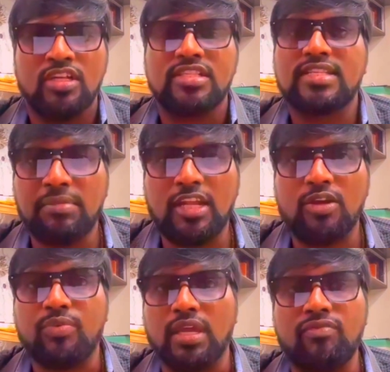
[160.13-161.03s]

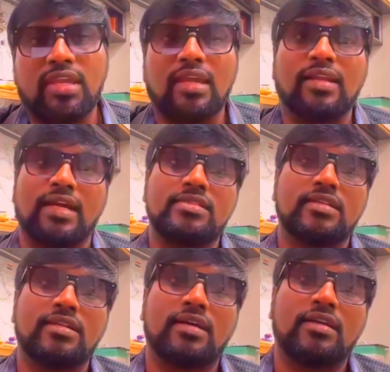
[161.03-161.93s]
Similar way, we can
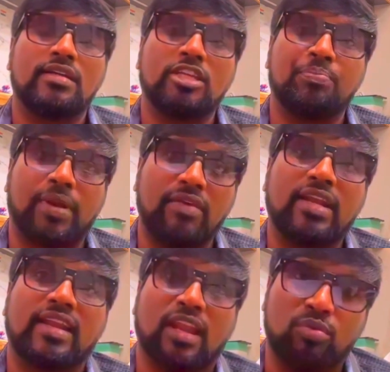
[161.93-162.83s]
consider the
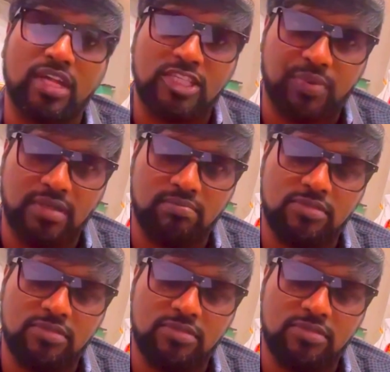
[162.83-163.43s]
private cloud as well.